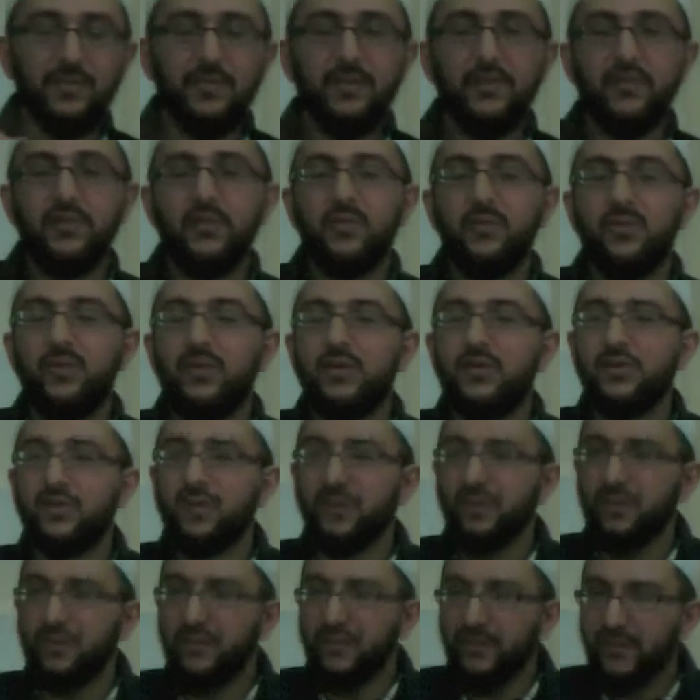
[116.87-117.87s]
put the water
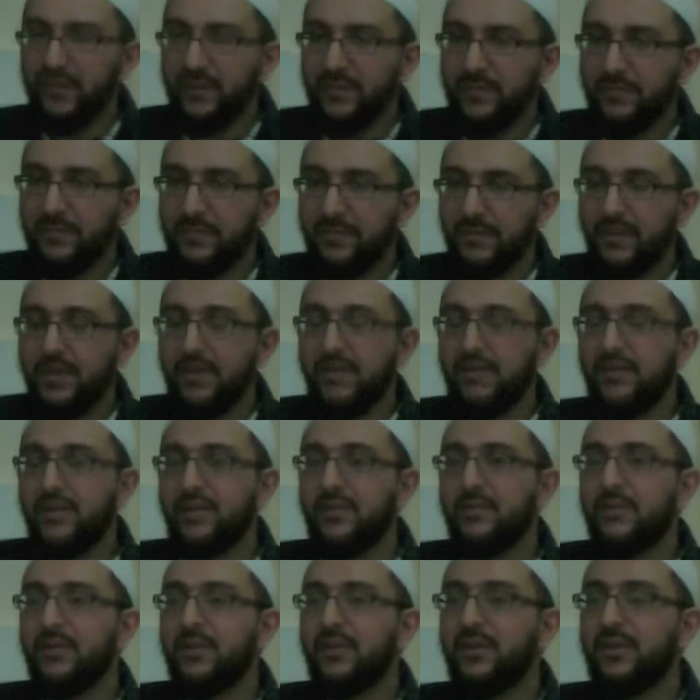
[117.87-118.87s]
over the
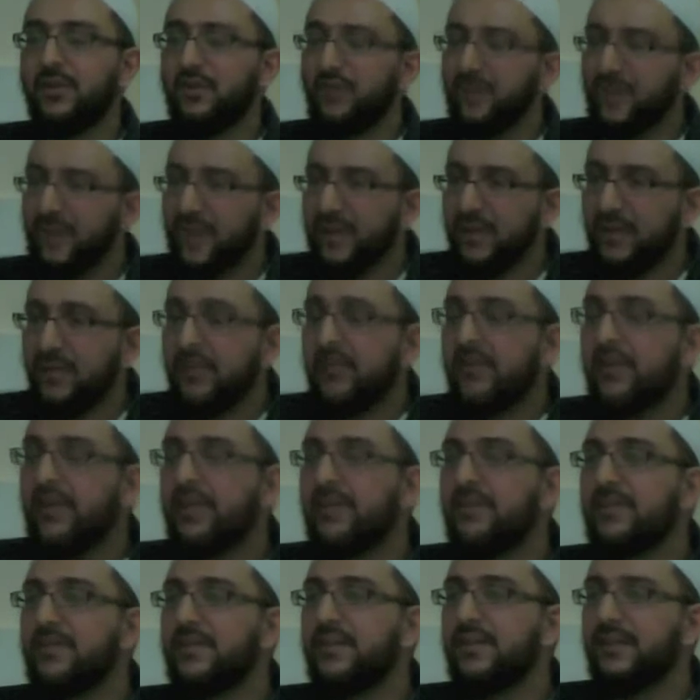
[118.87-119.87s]
area where he
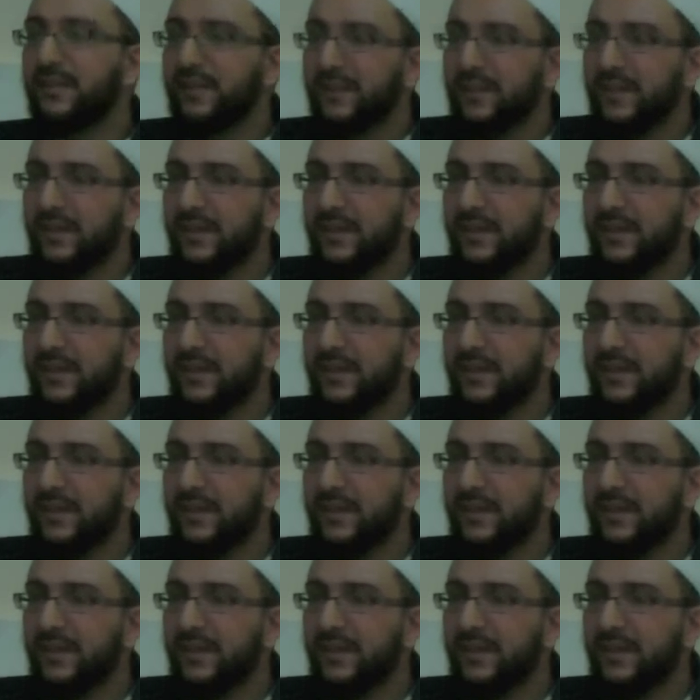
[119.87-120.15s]
urinated,